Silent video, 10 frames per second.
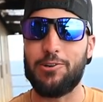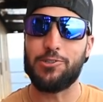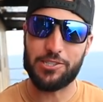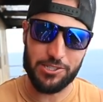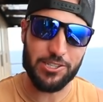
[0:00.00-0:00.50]

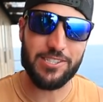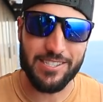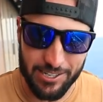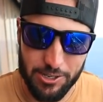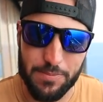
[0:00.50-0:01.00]
ocean just to
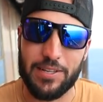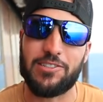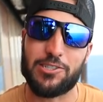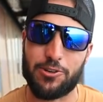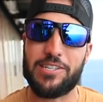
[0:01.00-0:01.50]
tell you about
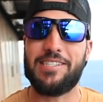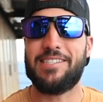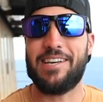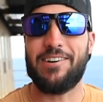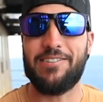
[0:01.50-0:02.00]
this crazy sale.